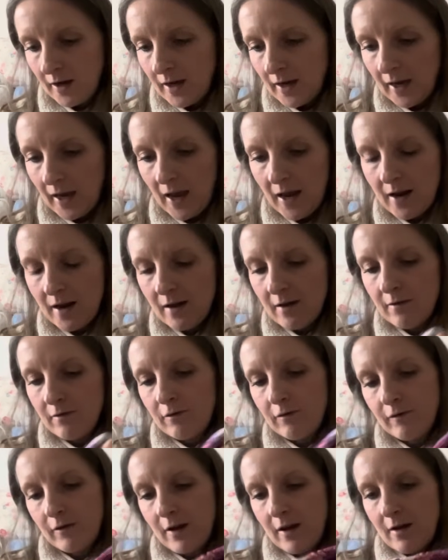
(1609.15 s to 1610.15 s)
kind
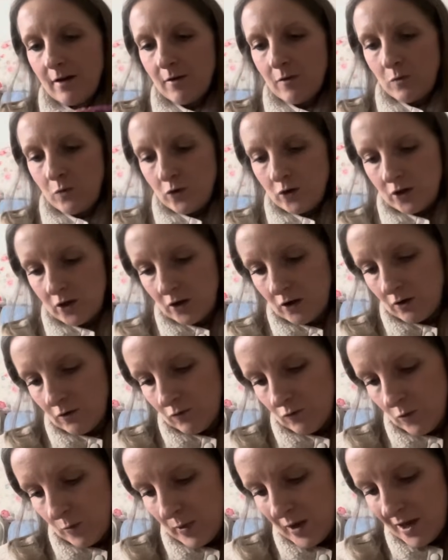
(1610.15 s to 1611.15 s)
of would
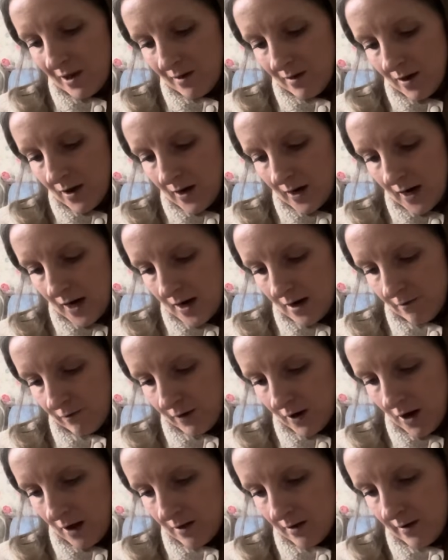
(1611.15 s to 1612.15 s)
repeat that kind of
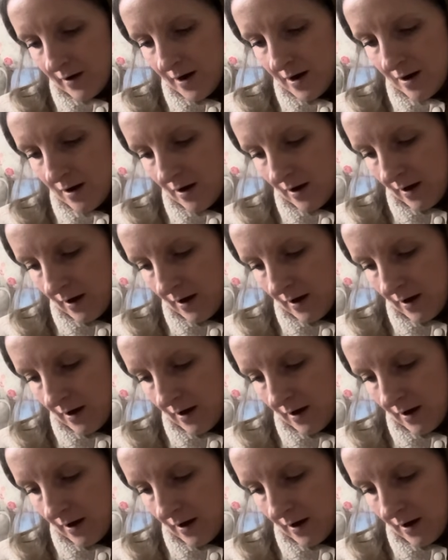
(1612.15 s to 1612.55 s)
colouring.